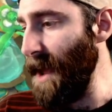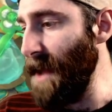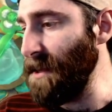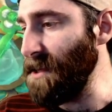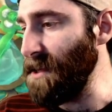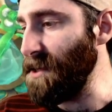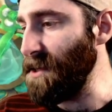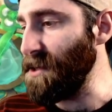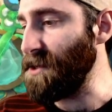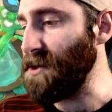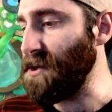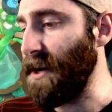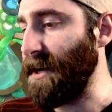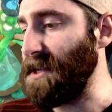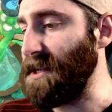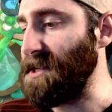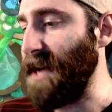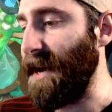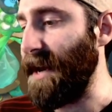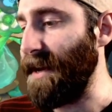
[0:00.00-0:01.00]
And you're just
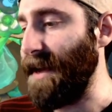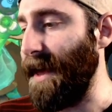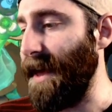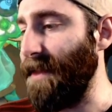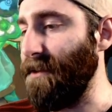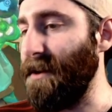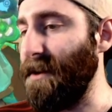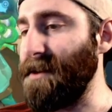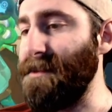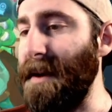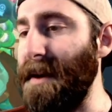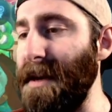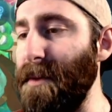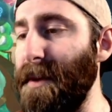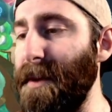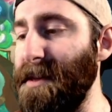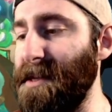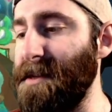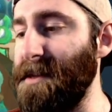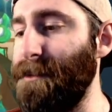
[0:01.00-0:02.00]
trying to chain together as many
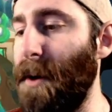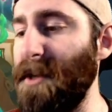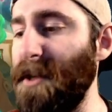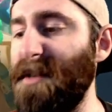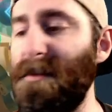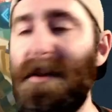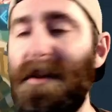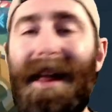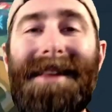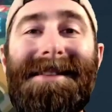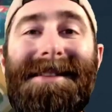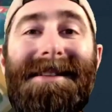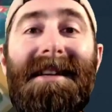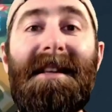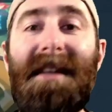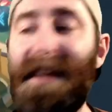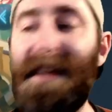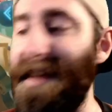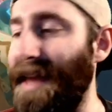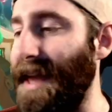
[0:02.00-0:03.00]
wins as possible
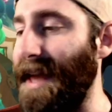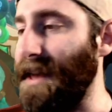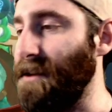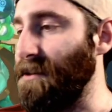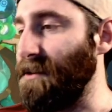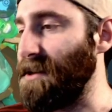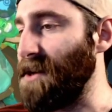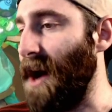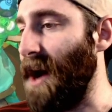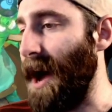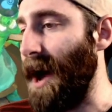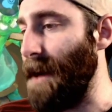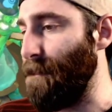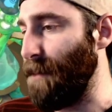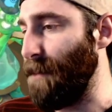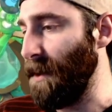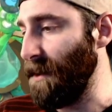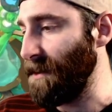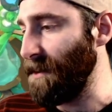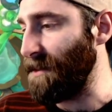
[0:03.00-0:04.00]
until you can get your entire
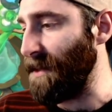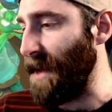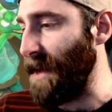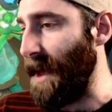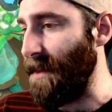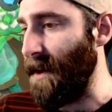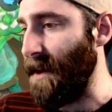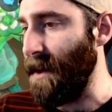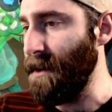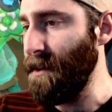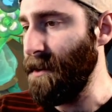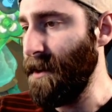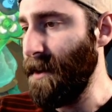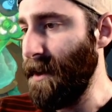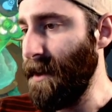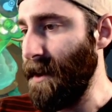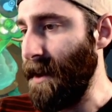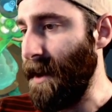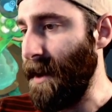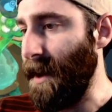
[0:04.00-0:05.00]
build together.
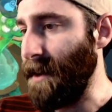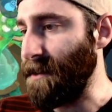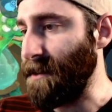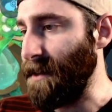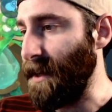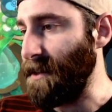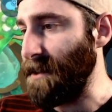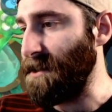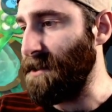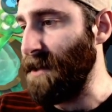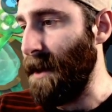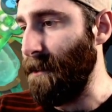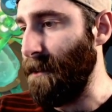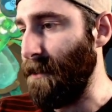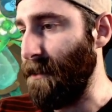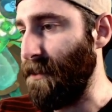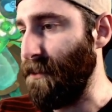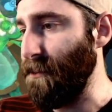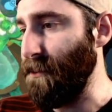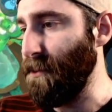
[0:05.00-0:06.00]
So let's
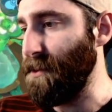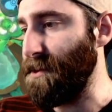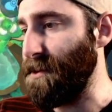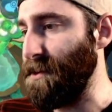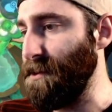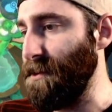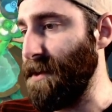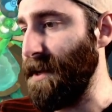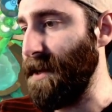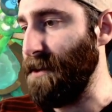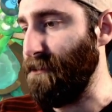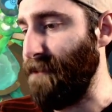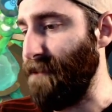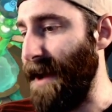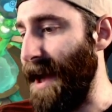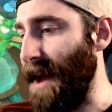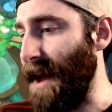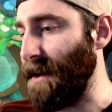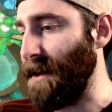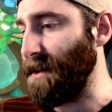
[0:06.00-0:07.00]
jump through to the
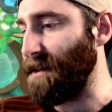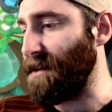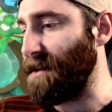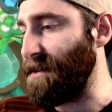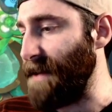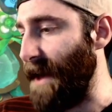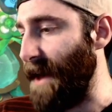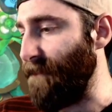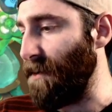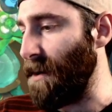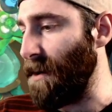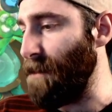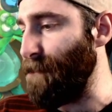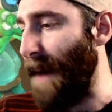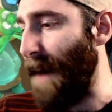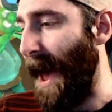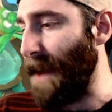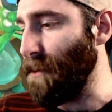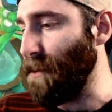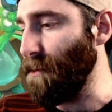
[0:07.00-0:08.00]
round 7
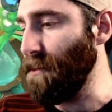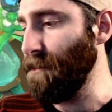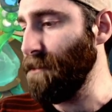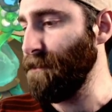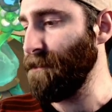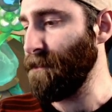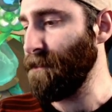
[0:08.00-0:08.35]
battle.